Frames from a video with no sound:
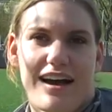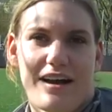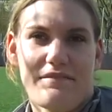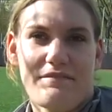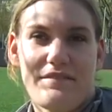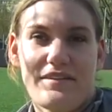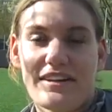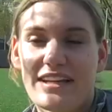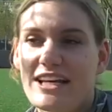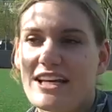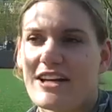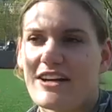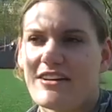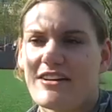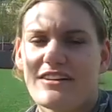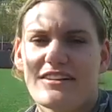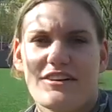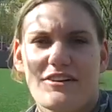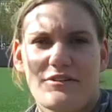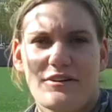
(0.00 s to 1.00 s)
I'm feeling
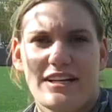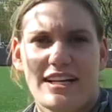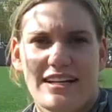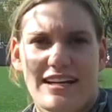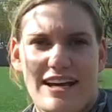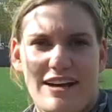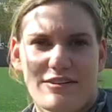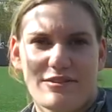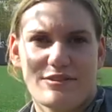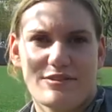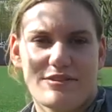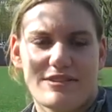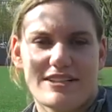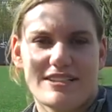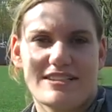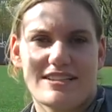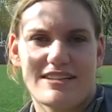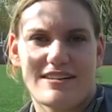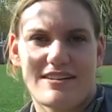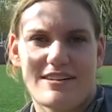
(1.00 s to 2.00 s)
good going into
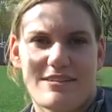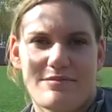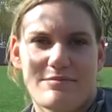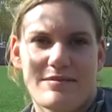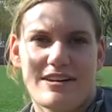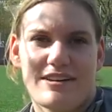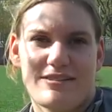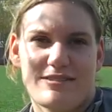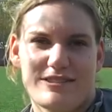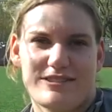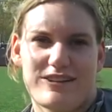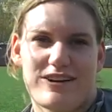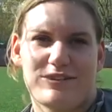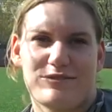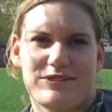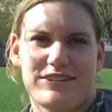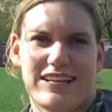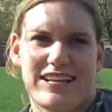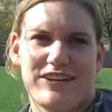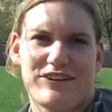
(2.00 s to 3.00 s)
outdoors. Um, I was
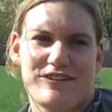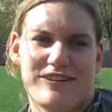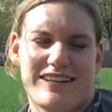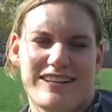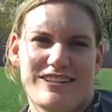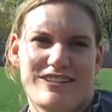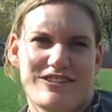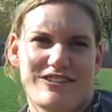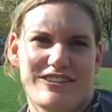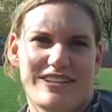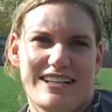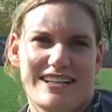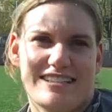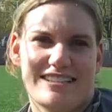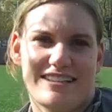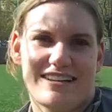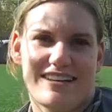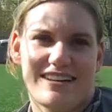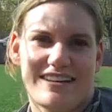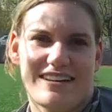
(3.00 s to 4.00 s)
dogged with in injuries
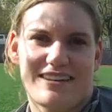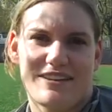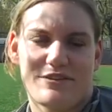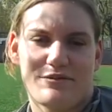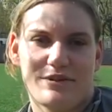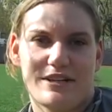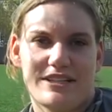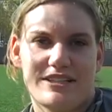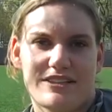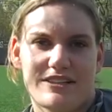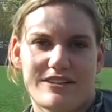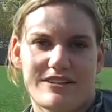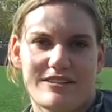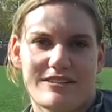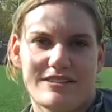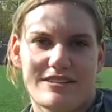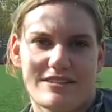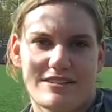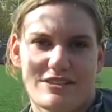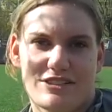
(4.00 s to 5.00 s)
uh, in the winter.
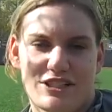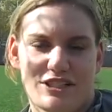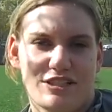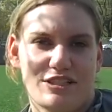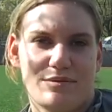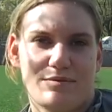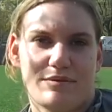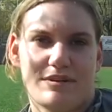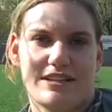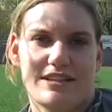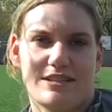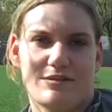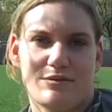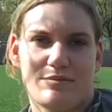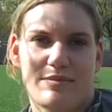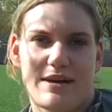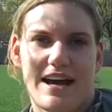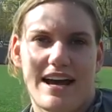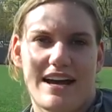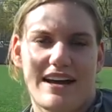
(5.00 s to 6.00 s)
Shin splints
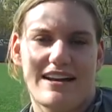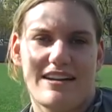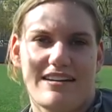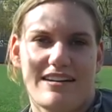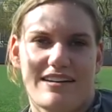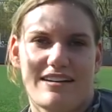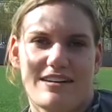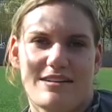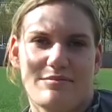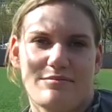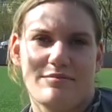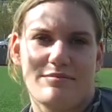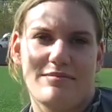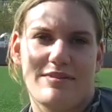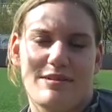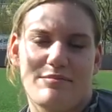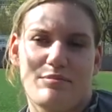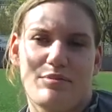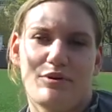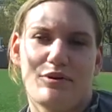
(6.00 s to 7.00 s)
were bad. Um, okay.
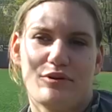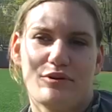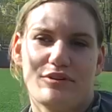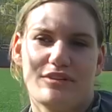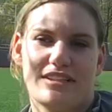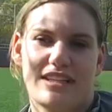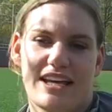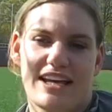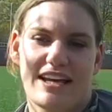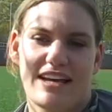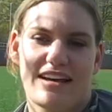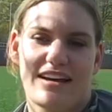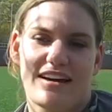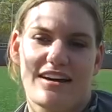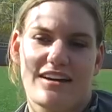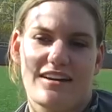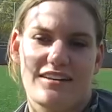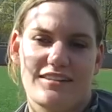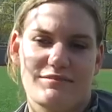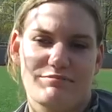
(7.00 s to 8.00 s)
Pulled a,
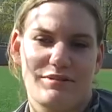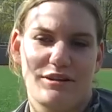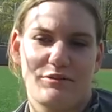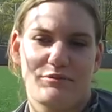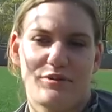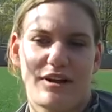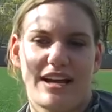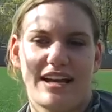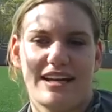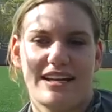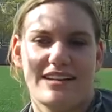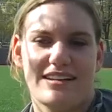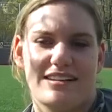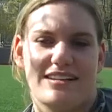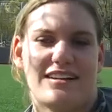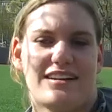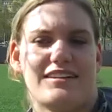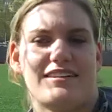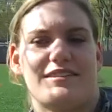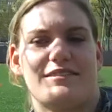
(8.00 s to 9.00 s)
uh, my right
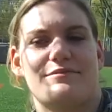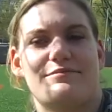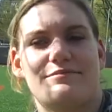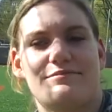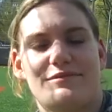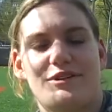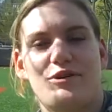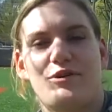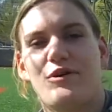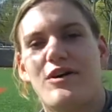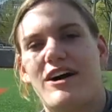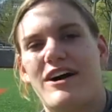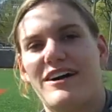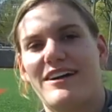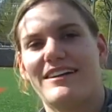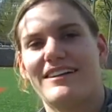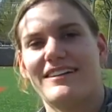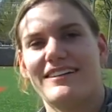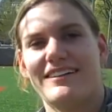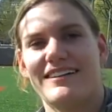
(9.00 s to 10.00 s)

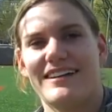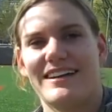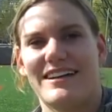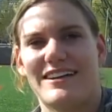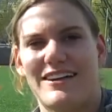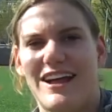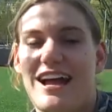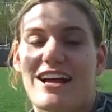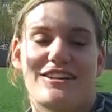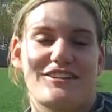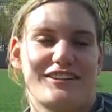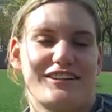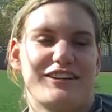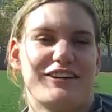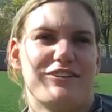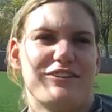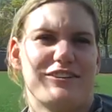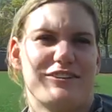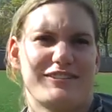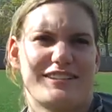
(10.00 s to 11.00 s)
quad. Actually,
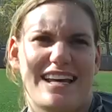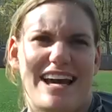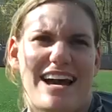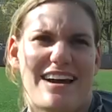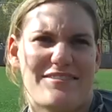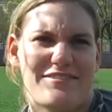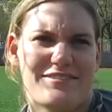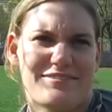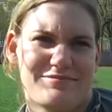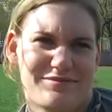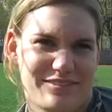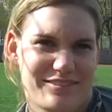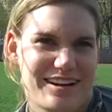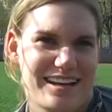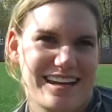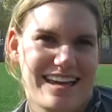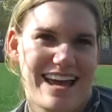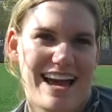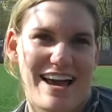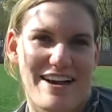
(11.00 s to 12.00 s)
no, it was calf,
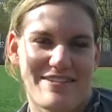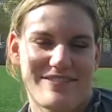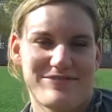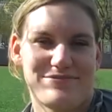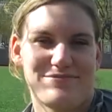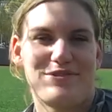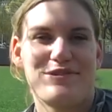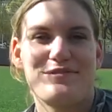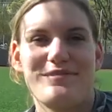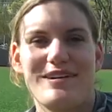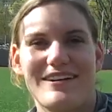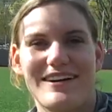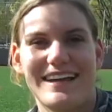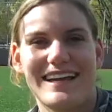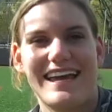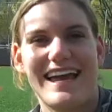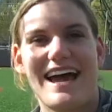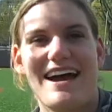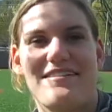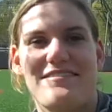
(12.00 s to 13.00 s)
right calf. Pulled my
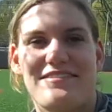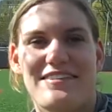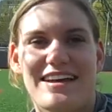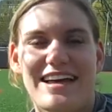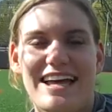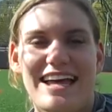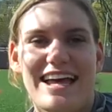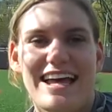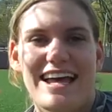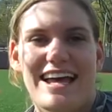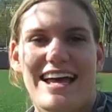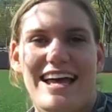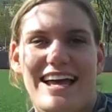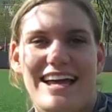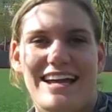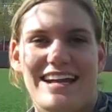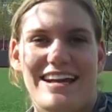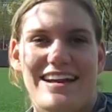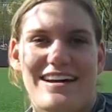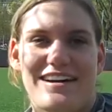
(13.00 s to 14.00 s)
right calf,
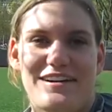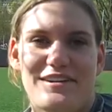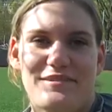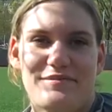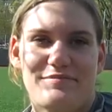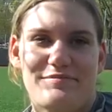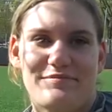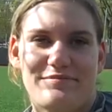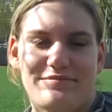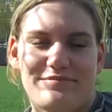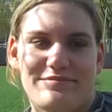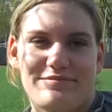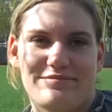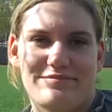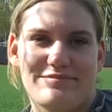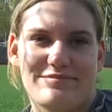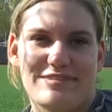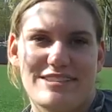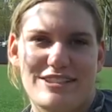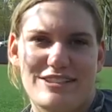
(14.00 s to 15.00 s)
and um,
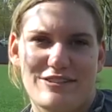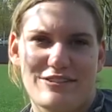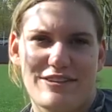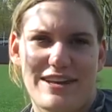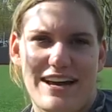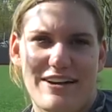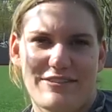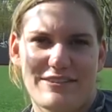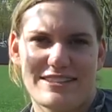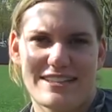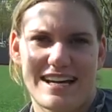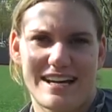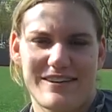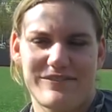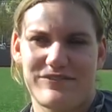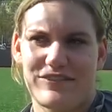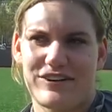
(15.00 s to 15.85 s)
so that was kind of